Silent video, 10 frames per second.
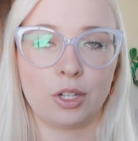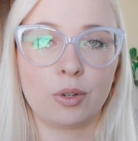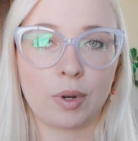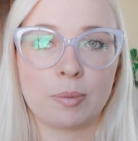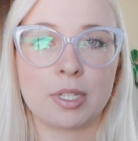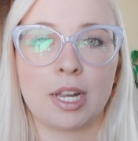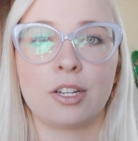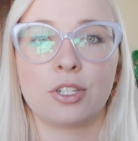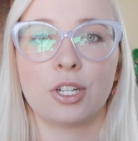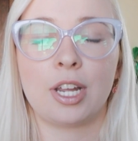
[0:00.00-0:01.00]
Your
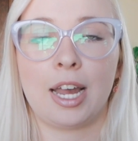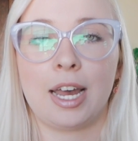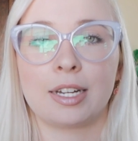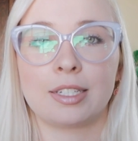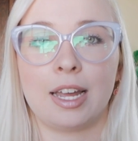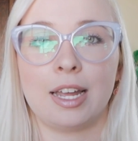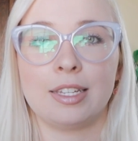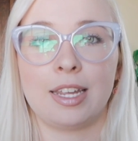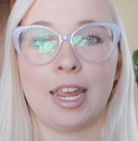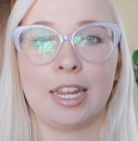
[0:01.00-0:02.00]
website should act
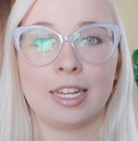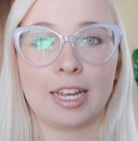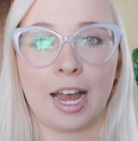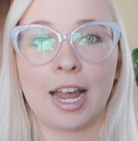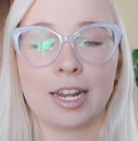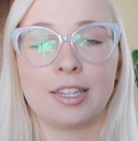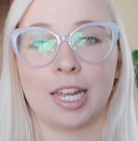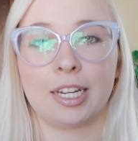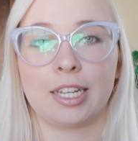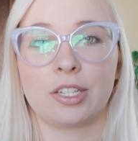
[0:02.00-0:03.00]
as a guide
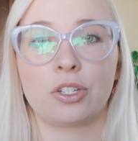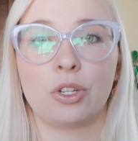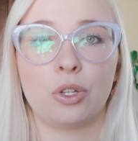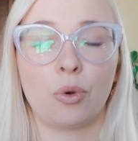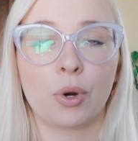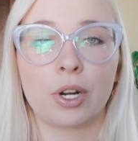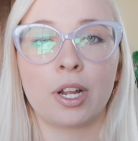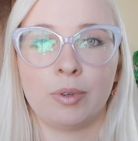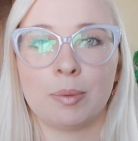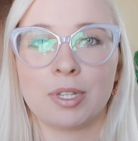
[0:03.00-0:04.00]
that gets
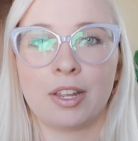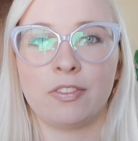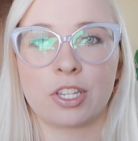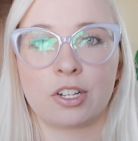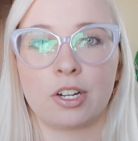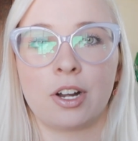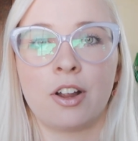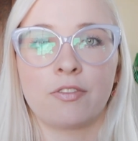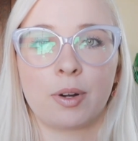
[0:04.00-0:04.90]
your website visitor